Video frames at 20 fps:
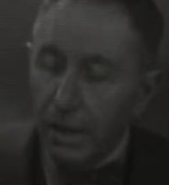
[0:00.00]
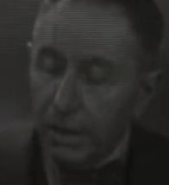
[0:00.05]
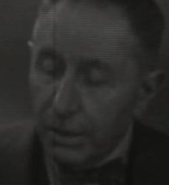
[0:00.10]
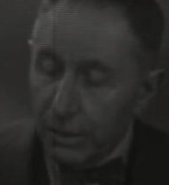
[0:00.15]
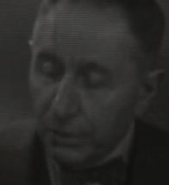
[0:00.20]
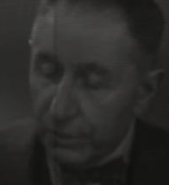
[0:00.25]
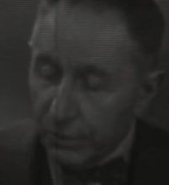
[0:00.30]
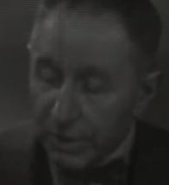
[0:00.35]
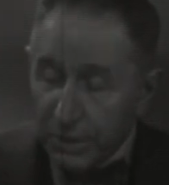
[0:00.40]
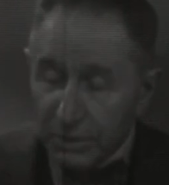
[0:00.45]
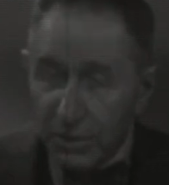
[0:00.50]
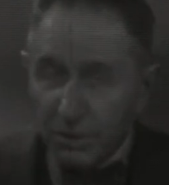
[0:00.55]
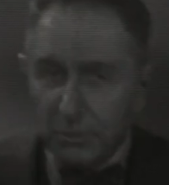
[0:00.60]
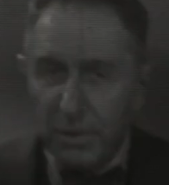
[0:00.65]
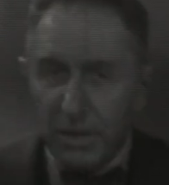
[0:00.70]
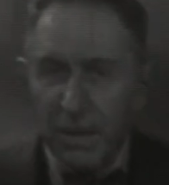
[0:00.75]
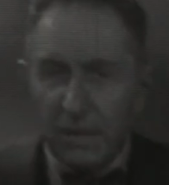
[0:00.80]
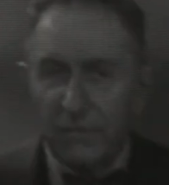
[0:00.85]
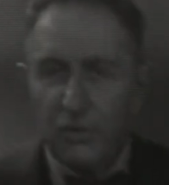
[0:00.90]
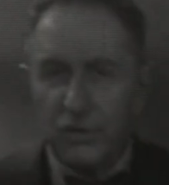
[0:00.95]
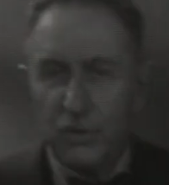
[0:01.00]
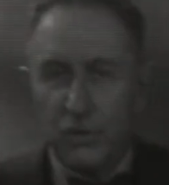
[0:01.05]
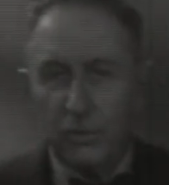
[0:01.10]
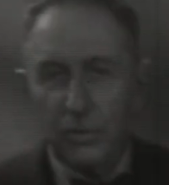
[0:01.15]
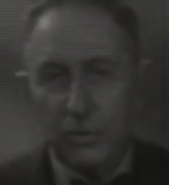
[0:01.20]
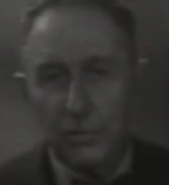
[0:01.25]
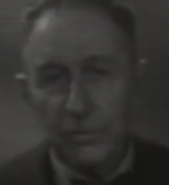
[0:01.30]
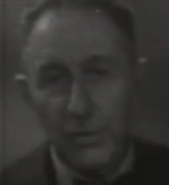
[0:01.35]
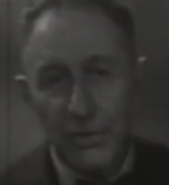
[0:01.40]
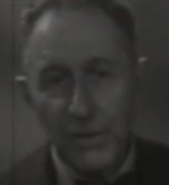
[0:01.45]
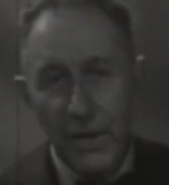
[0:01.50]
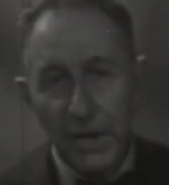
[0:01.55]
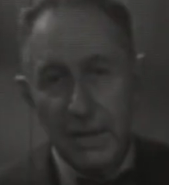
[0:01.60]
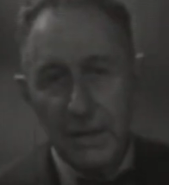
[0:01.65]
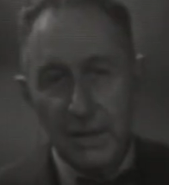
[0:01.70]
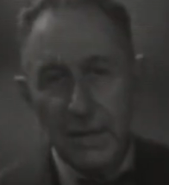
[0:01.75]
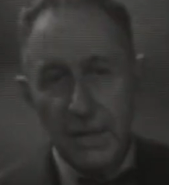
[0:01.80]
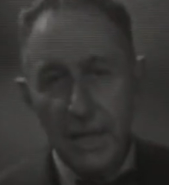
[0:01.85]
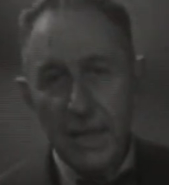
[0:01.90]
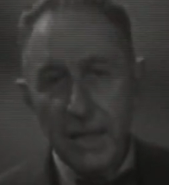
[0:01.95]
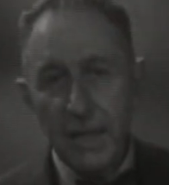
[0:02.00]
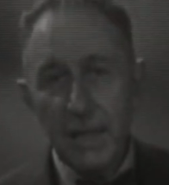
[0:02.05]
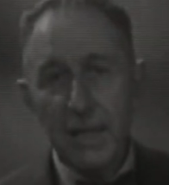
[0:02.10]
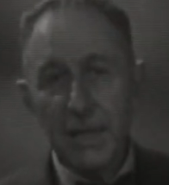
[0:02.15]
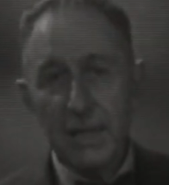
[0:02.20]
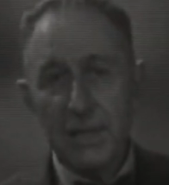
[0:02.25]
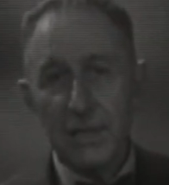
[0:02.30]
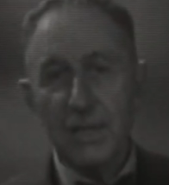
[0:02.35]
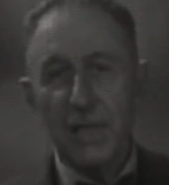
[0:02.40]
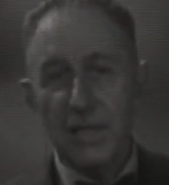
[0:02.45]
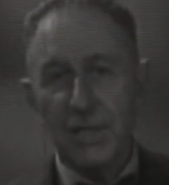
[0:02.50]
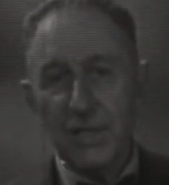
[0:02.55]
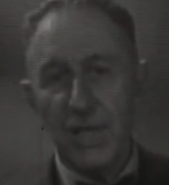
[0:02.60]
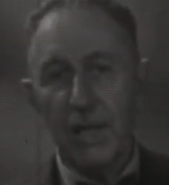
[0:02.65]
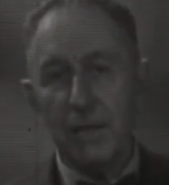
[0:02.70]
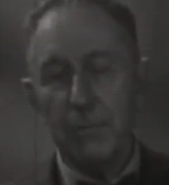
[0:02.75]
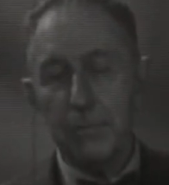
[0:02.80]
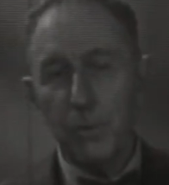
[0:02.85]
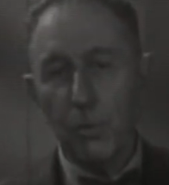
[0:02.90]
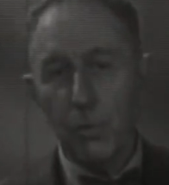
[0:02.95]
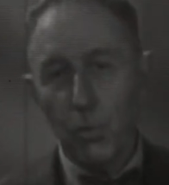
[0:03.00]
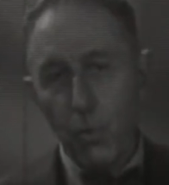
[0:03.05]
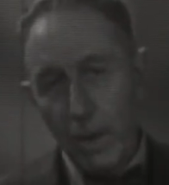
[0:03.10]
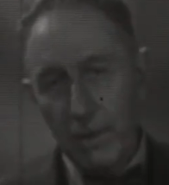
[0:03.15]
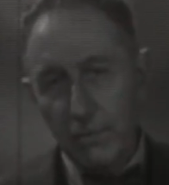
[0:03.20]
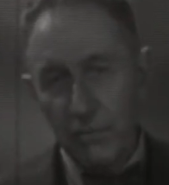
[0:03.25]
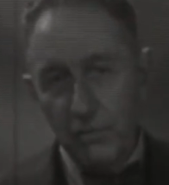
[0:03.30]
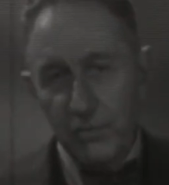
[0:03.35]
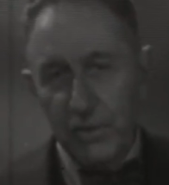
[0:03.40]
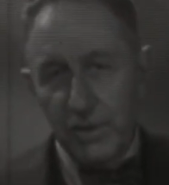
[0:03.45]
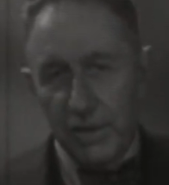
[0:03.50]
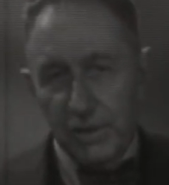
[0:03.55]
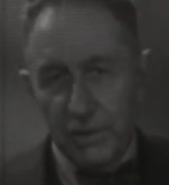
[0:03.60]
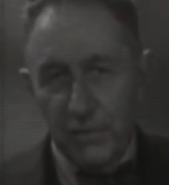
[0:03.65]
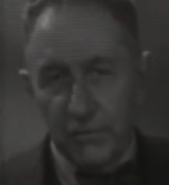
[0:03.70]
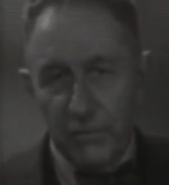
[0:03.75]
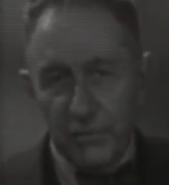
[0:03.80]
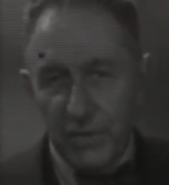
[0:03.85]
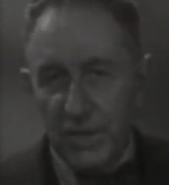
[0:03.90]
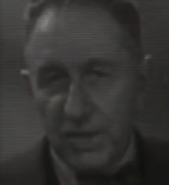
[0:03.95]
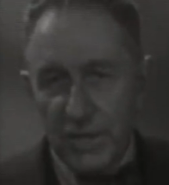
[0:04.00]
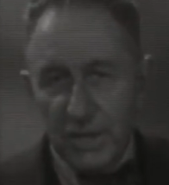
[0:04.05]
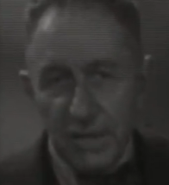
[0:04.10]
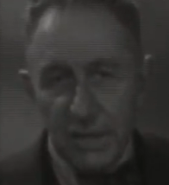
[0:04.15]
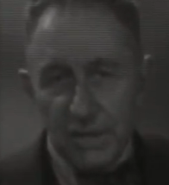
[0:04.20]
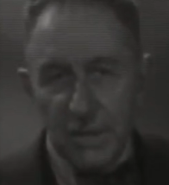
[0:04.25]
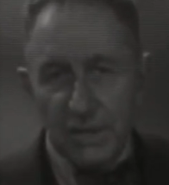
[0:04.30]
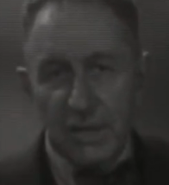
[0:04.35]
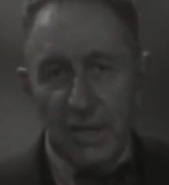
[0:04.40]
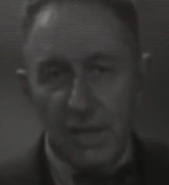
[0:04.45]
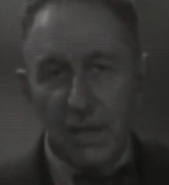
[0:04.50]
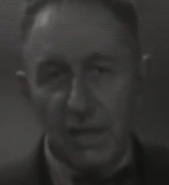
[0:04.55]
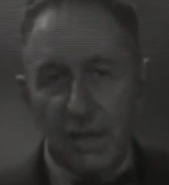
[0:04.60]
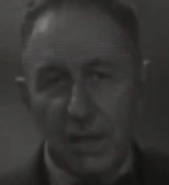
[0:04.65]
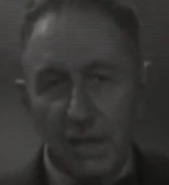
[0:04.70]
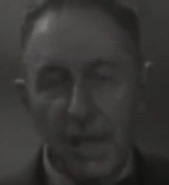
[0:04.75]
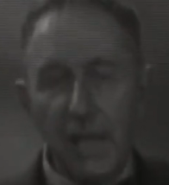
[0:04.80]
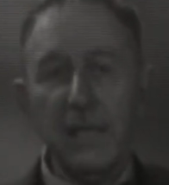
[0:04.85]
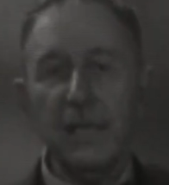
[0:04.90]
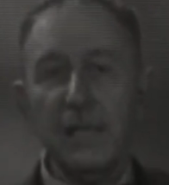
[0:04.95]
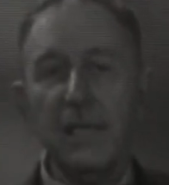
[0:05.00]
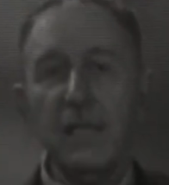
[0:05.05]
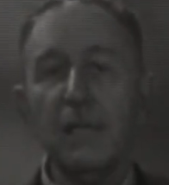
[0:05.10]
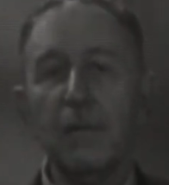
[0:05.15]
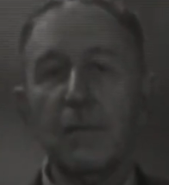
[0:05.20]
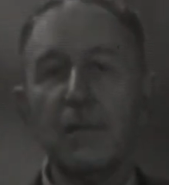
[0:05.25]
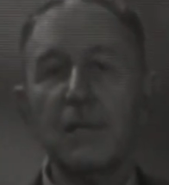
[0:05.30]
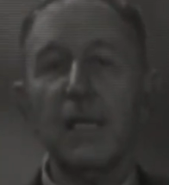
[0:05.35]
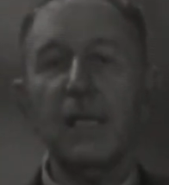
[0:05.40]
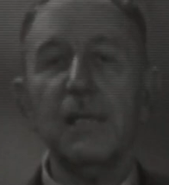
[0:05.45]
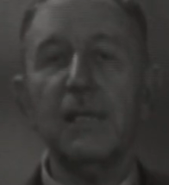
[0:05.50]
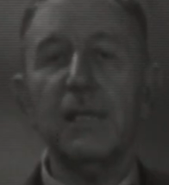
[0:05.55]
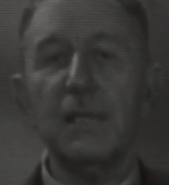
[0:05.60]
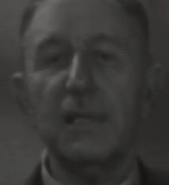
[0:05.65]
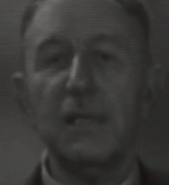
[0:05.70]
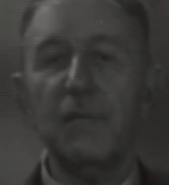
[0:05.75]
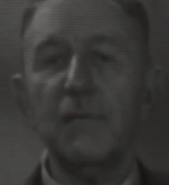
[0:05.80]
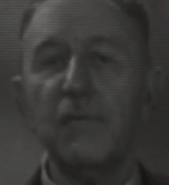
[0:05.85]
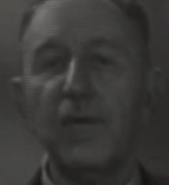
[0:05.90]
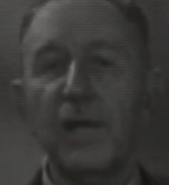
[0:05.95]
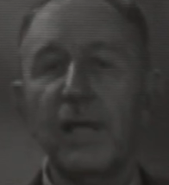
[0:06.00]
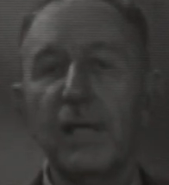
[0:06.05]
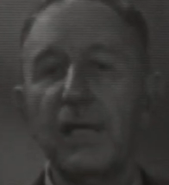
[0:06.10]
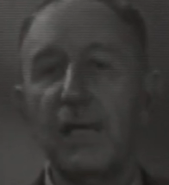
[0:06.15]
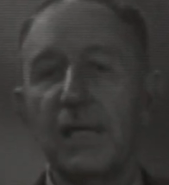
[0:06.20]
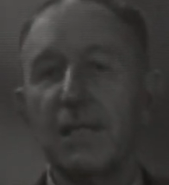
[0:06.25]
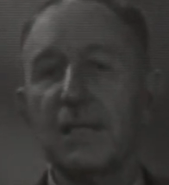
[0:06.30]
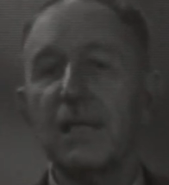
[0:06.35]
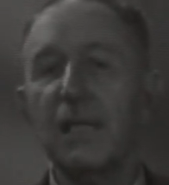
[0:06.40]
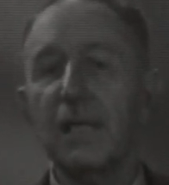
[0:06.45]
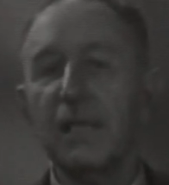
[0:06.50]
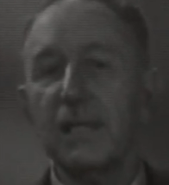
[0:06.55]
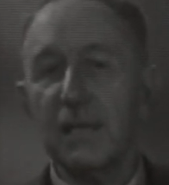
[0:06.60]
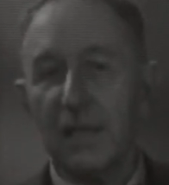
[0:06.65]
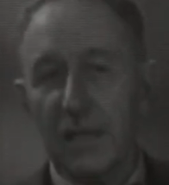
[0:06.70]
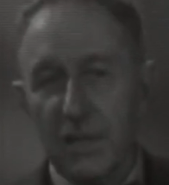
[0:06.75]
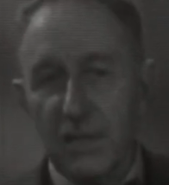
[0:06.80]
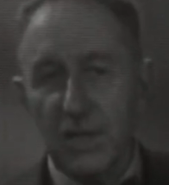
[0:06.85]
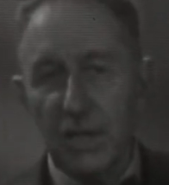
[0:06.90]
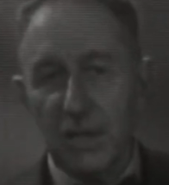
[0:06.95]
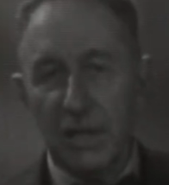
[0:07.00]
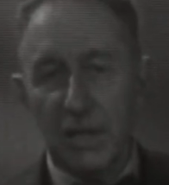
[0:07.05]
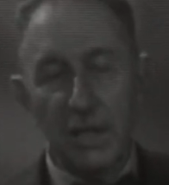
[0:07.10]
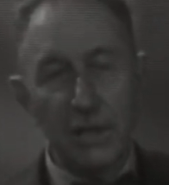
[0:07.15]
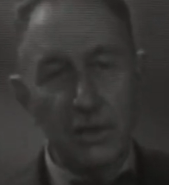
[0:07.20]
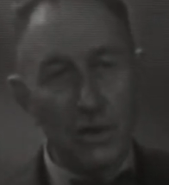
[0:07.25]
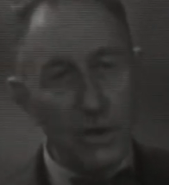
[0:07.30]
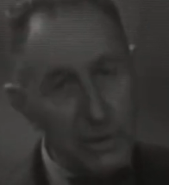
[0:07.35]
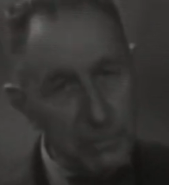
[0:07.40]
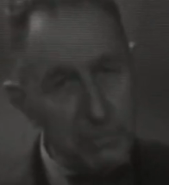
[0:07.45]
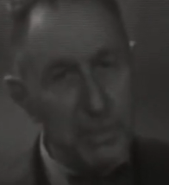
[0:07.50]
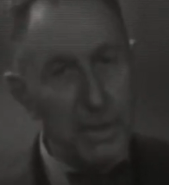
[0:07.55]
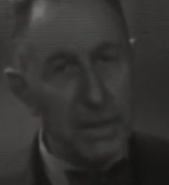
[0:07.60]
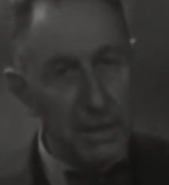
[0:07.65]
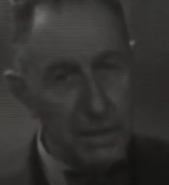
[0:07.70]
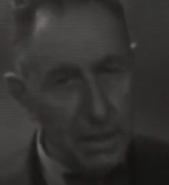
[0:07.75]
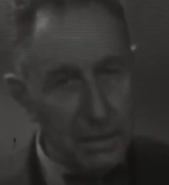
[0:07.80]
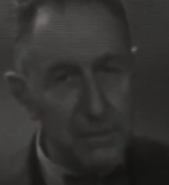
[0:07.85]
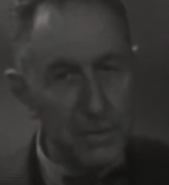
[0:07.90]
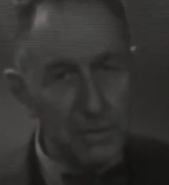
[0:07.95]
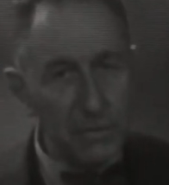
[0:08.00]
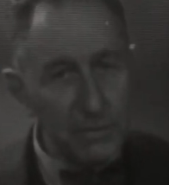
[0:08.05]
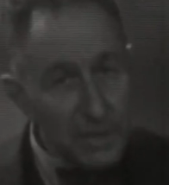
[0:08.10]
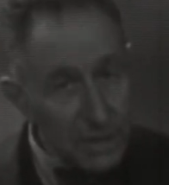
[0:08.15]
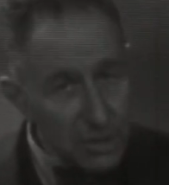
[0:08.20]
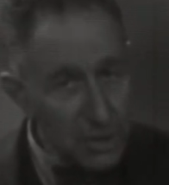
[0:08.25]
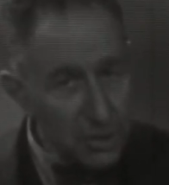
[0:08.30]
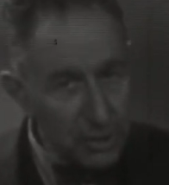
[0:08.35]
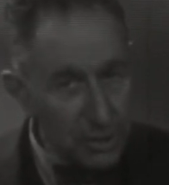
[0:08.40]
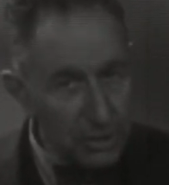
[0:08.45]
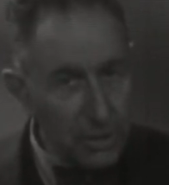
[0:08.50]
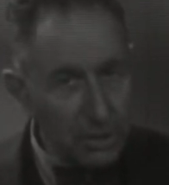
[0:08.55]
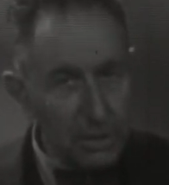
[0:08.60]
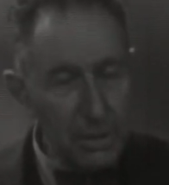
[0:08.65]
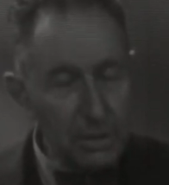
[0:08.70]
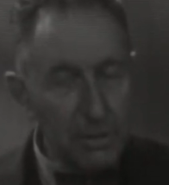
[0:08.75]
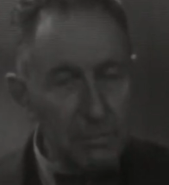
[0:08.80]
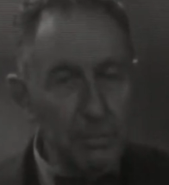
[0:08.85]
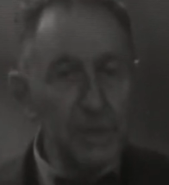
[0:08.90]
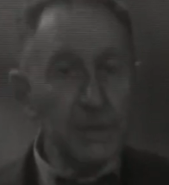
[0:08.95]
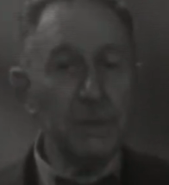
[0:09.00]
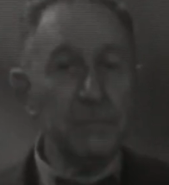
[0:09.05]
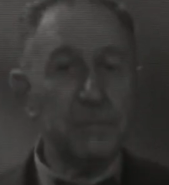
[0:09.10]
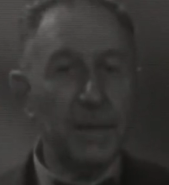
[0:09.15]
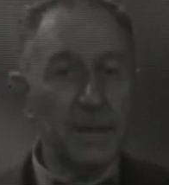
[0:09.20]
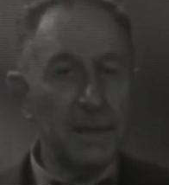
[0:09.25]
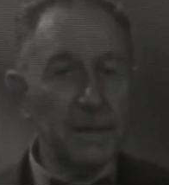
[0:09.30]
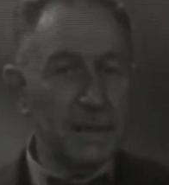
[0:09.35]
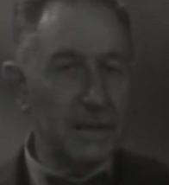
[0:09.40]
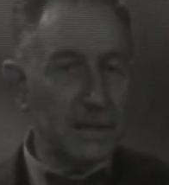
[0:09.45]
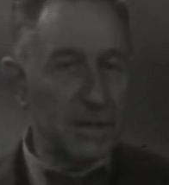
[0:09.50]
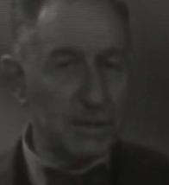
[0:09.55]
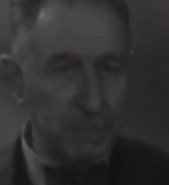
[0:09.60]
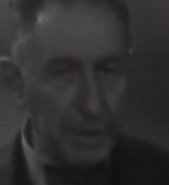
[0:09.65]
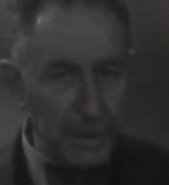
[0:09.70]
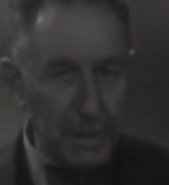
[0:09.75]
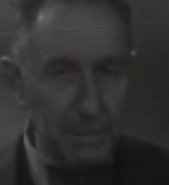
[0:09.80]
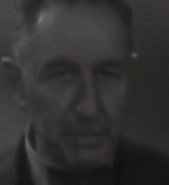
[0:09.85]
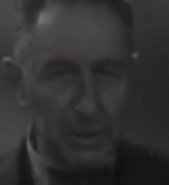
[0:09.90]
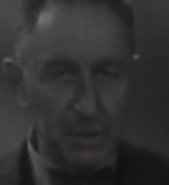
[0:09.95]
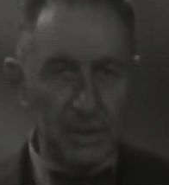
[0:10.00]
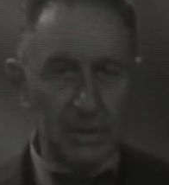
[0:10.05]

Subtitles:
Thus, we have shown that, taking as an example one field of physics, lightning was identified as electricity, not by observation, but by experiment.